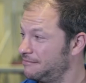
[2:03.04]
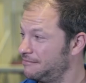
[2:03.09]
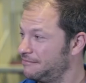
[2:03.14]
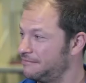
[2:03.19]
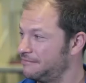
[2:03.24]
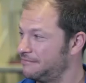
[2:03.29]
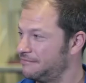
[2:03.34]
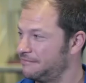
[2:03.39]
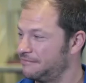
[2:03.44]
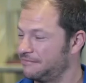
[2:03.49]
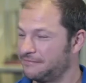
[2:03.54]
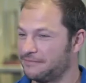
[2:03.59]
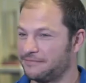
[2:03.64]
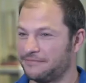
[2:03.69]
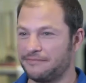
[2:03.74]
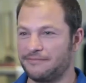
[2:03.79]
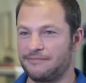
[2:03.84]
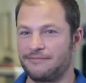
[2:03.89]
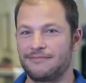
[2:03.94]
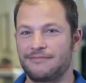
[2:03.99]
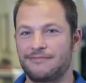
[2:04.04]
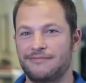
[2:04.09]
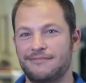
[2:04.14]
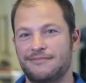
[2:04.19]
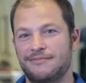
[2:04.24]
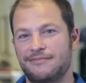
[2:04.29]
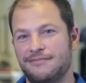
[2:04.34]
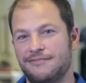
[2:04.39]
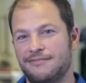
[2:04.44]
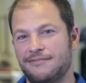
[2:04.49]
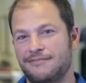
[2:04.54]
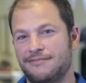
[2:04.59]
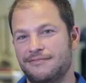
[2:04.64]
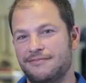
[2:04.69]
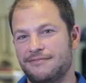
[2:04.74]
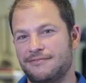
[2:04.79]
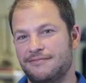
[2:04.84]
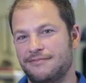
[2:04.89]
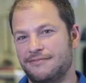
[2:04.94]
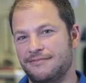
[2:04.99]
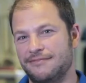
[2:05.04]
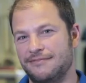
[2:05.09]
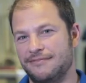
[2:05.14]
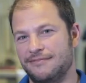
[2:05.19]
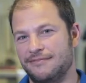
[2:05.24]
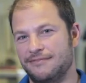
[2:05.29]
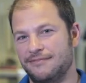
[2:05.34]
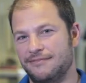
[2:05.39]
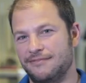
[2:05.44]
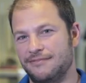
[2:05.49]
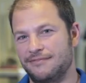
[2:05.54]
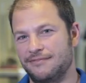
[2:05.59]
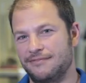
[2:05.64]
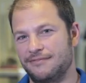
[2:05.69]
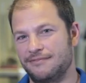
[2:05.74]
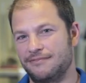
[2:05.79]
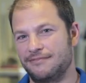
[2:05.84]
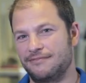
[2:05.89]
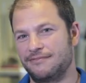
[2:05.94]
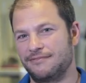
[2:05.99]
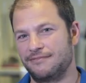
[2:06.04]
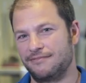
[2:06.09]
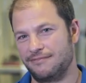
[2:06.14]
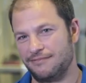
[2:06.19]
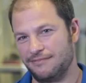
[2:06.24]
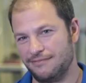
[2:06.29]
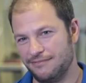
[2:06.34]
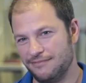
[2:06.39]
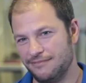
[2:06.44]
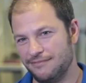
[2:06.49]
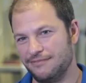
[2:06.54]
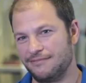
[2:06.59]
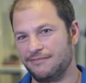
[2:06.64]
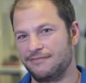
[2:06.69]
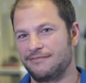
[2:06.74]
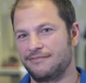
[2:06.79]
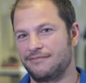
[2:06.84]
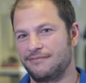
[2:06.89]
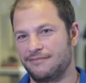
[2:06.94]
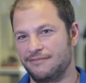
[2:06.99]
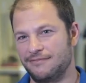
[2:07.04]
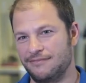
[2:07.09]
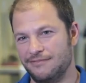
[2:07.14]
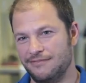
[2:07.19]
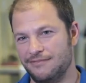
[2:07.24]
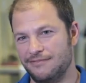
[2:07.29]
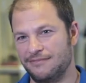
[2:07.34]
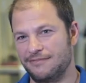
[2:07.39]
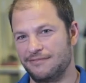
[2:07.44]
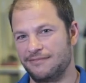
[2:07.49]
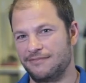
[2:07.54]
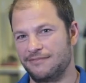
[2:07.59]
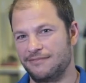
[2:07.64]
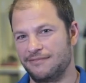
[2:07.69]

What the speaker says: (not speaking)